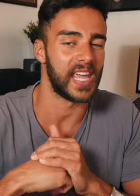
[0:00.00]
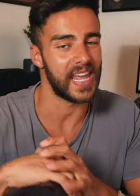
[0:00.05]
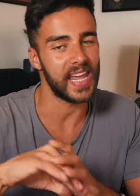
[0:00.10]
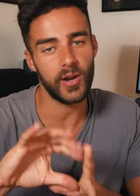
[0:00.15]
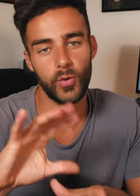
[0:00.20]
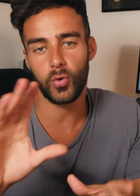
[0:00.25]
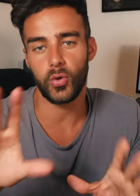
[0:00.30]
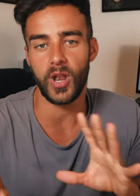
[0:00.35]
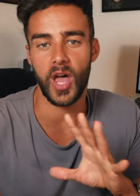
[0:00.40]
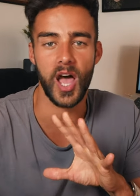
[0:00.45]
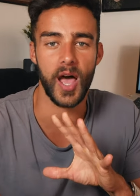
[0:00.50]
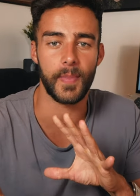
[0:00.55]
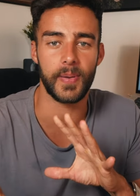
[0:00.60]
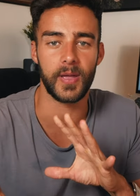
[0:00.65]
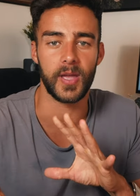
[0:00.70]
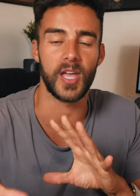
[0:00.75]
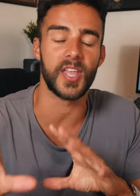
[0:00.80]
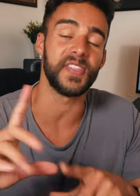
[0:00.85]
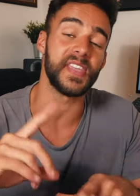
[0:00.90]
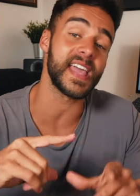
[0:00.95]
it all up,
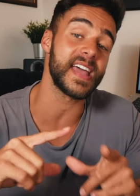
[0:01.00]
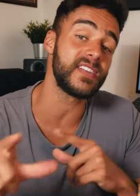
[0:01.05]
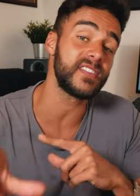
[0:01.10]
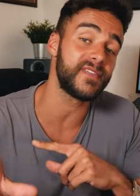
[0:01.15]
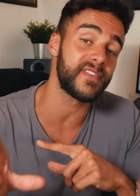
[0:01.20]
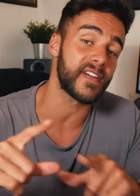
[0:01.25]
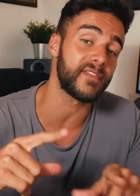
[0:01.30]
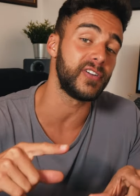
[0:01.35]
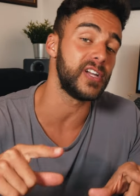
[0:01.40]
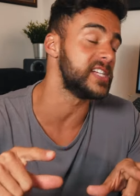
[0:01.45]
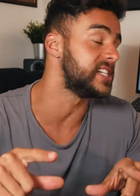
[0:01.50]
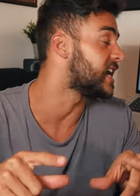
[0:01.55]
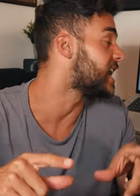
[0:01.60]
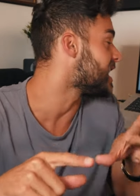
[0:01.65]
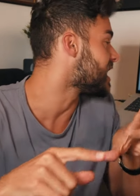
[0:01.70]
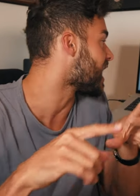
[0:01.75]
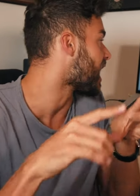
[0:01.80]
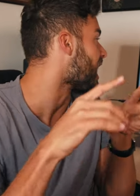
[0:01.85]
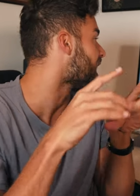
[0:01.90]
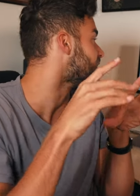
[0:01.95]
at the end of every
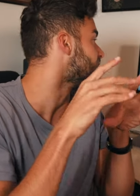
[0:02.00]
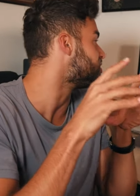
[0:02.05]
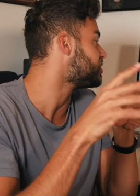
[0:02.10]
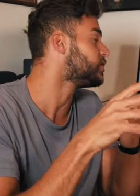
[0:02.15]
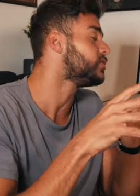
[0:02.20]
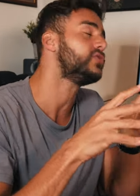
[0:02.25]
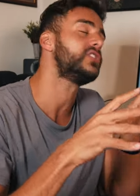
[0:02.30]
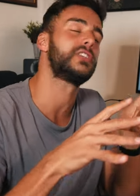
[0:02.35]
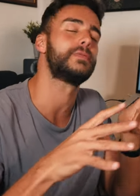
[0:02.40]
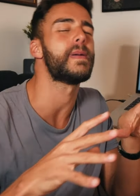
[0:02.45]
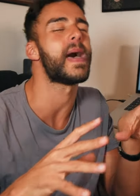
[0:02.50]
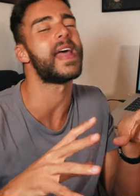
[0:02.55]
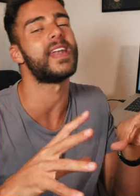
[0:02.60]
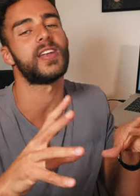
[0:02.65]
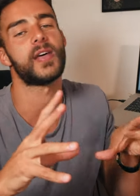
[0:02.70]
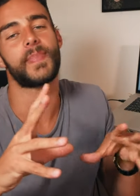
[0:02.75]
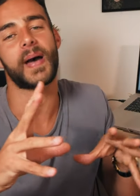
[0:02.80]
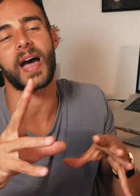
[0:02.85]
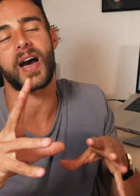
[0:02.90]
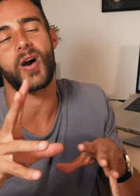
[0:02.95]
day, I do spend
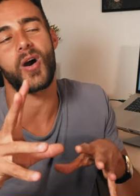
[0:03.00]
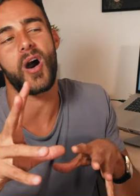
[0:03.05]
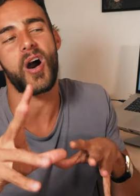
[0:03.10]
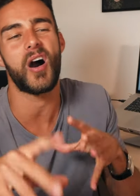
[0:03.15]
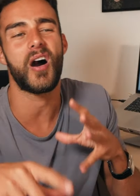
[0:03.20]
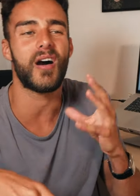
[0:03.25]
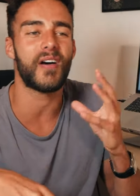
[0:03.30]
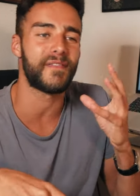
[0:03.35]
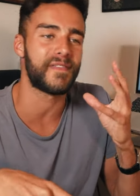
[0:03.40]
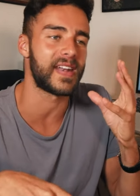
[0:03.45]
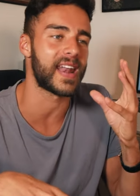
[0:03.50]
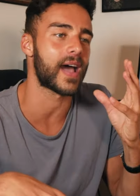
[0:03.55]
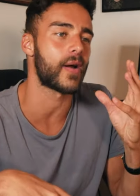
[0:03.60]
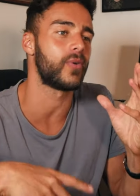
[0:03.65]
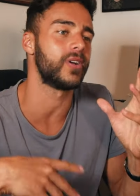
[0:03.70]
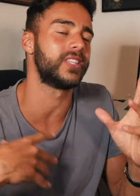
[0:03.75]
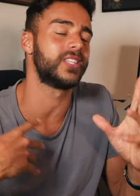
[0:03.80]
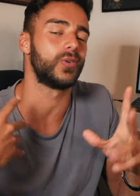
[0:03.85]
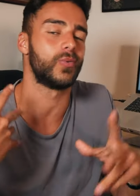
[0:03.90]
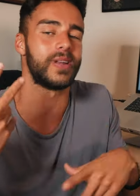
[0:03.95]
about half an
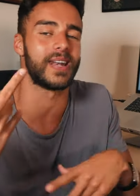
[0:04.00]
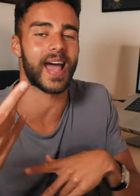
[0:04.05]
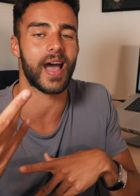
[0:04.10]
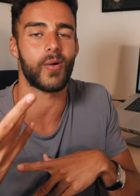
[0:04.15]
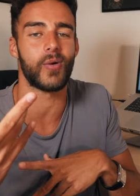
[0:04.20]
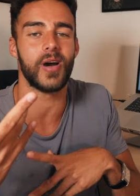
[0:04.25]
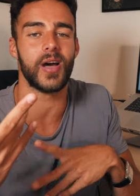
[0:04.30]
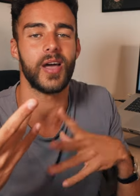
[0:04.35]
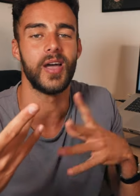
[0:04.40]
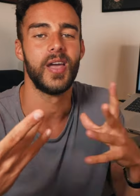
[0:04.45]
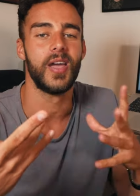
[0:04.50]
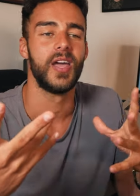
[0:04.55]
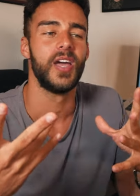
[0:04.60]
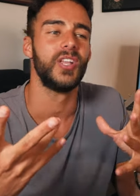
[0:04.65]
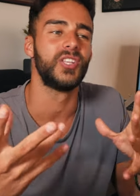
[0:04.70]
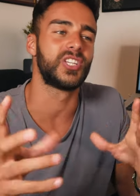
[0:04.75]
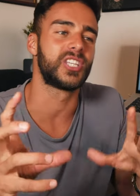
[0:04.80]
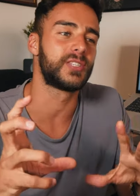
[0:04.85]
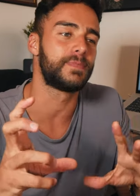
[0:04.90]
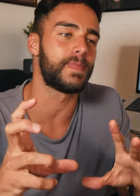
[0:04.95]
hour to an hour
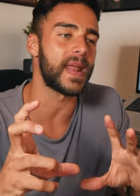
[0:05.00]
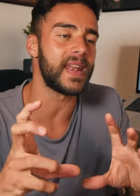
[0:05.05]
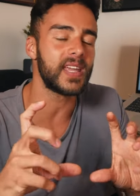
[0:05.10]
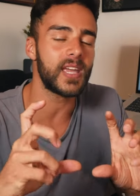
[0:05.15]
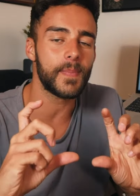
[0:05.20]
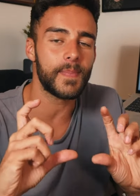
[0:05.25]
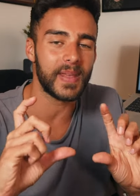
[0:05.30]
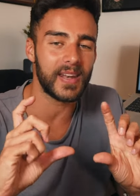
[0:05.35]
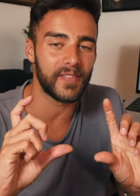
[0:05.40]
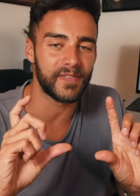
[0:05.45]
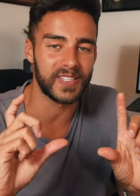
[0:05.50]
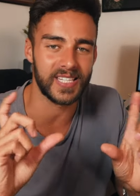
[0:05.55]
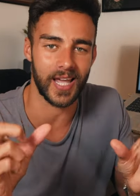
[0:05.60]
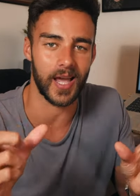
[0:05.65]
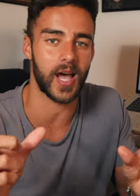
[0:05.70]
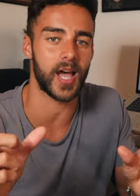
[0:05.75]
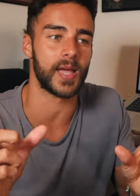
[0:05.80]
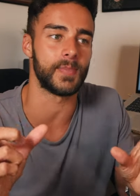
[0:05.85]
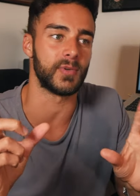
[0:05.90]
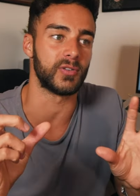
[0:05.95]
just spending a bit of
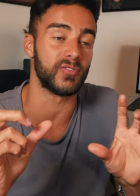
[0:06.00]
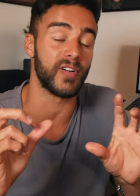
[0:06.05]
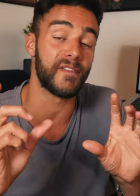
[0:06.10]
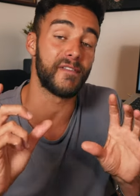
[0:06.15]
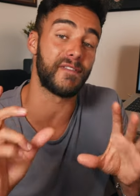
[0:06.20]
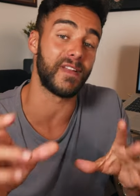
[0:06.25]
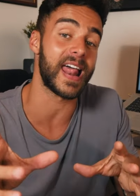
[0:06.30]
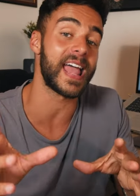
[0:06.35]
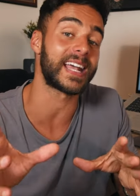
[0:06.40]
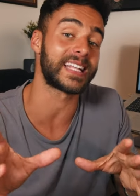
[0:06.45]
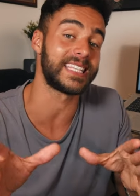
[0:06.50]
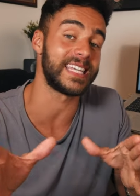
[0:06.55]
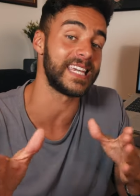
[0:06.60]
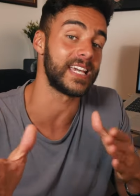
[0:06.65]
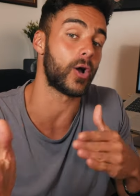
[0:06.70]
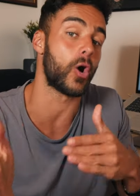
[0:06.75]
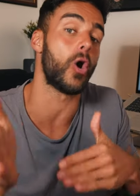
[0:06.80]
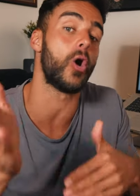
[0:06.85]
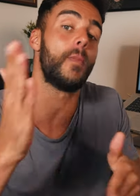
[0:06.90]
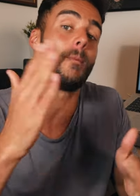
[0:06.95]
time
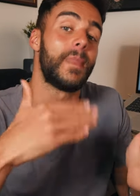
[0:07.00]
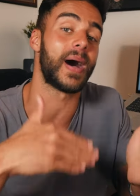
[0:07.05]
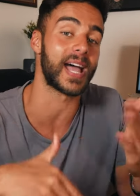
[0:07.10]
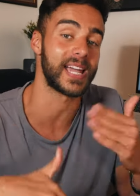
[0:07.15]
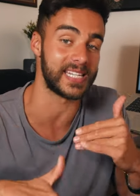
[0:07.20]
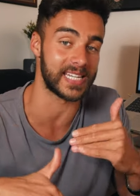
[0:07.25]
reflecting on my